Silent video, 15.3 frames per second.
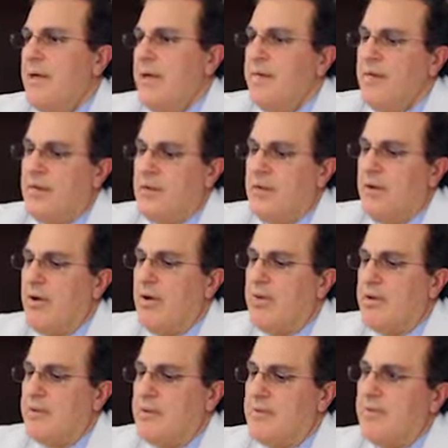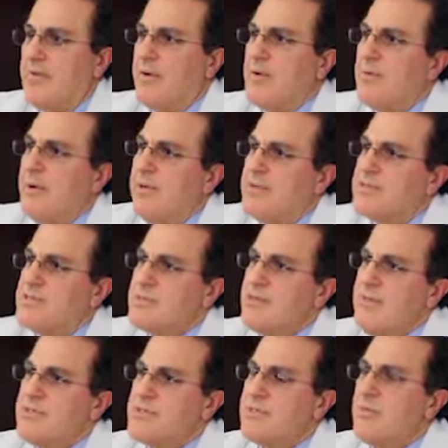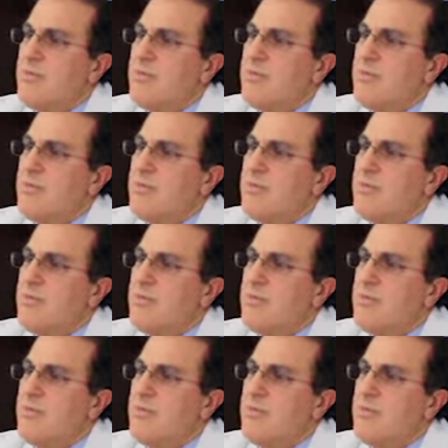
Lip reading: and then a line at the very base. And that's the